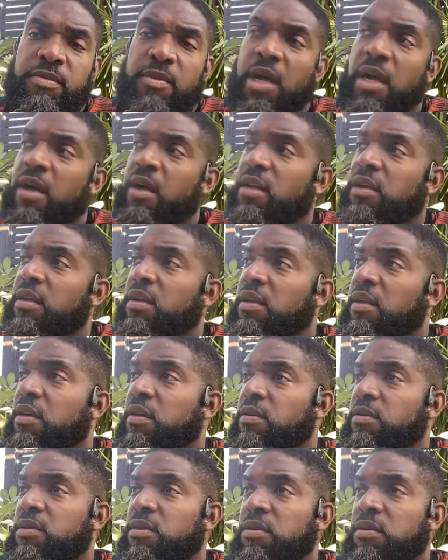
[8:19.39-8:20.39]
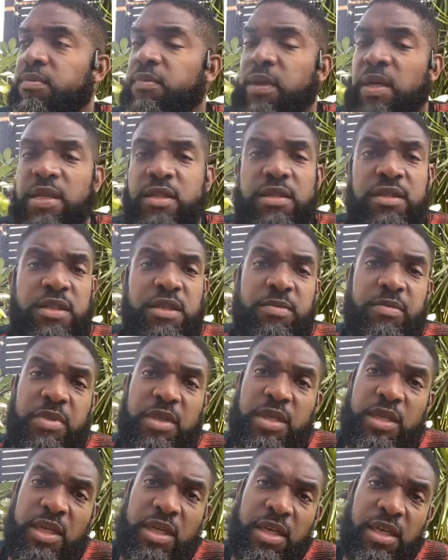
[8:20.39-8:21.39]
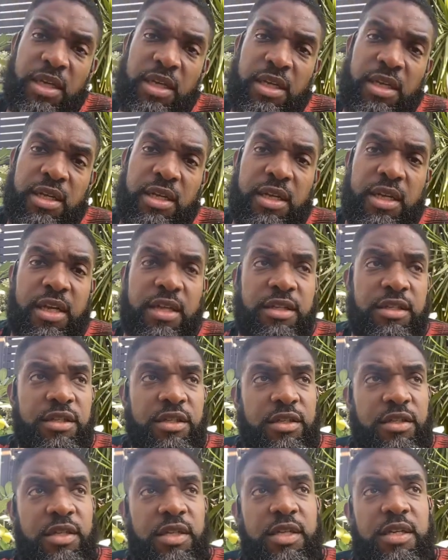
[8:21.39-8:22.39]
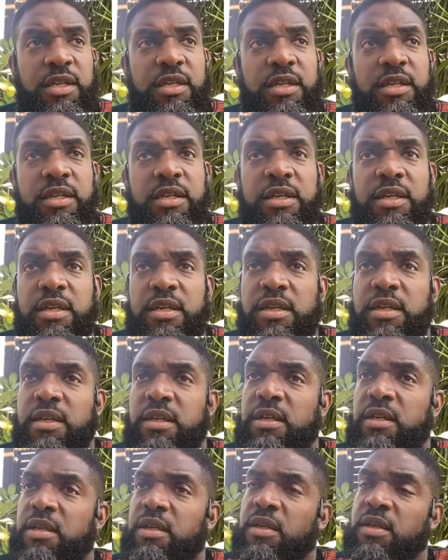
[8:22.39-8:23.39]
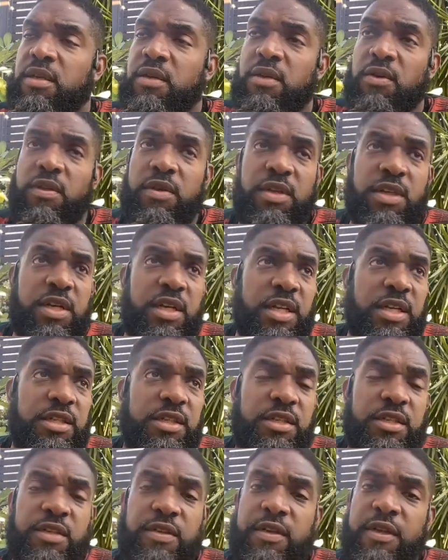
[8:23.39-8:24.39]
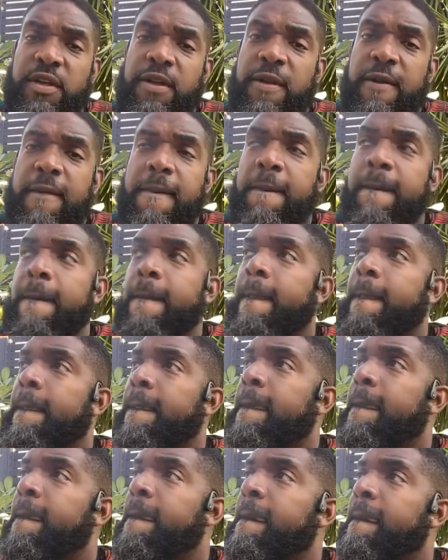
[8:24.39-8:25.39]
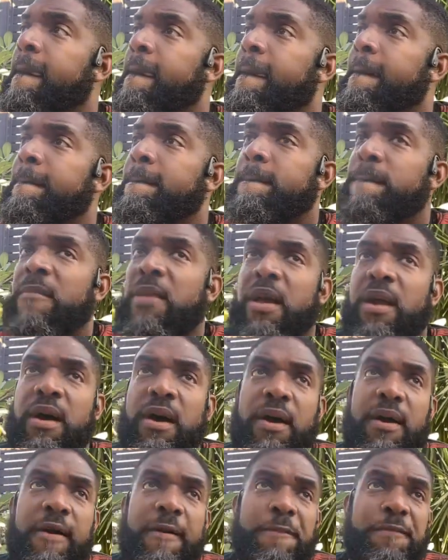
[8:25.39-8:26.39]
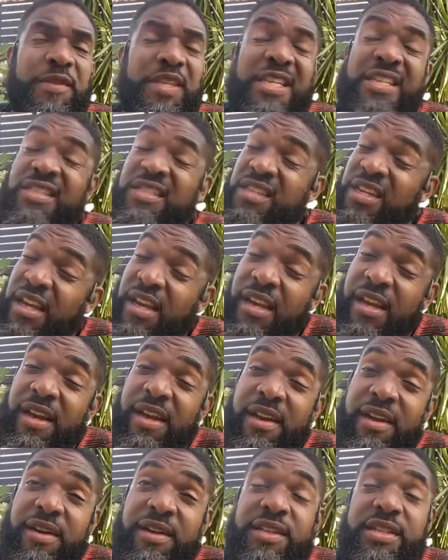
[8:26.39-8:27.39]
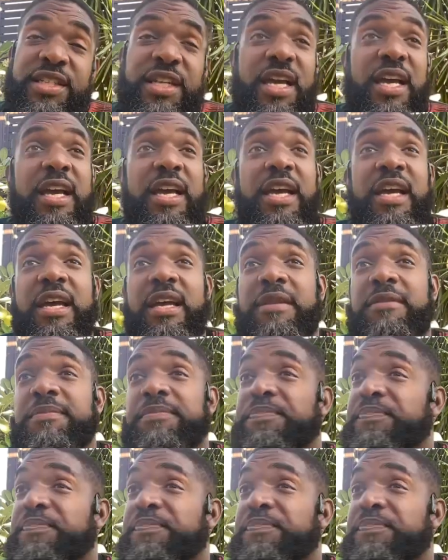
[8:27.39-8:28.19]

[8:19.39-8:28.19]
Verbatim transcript: Uh, you can go to places in Benin and Nigeria, uh, northern Nigeria, um, Niger, Chad,